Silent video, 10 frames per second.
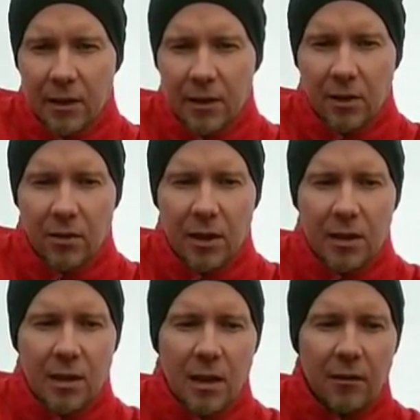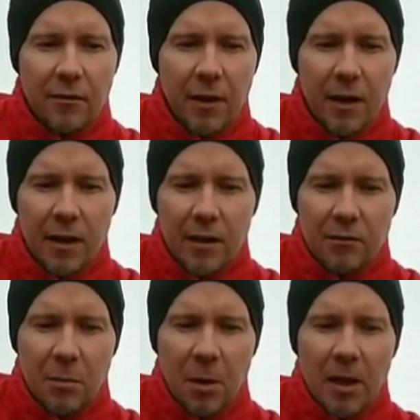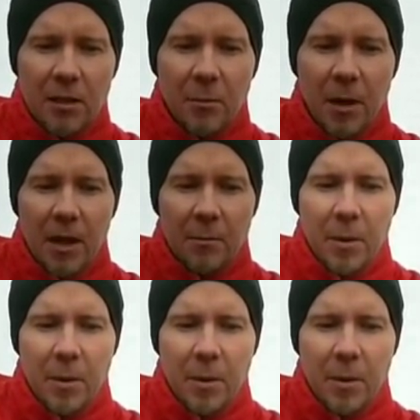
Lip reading: So this is kind of replaced my